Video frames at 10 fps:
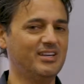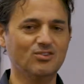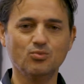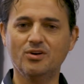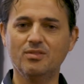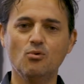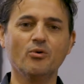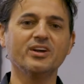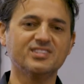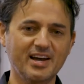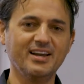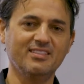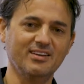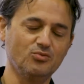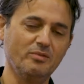is one of the more exciting
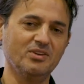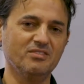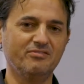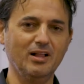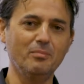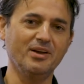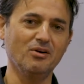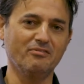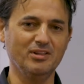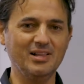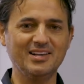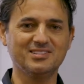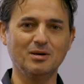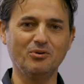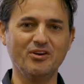things we've been developing over the
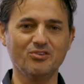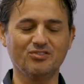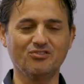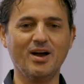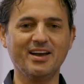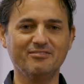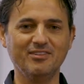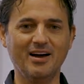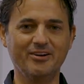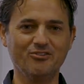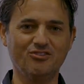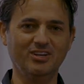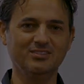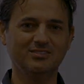last couple years at Dragonfly Energy.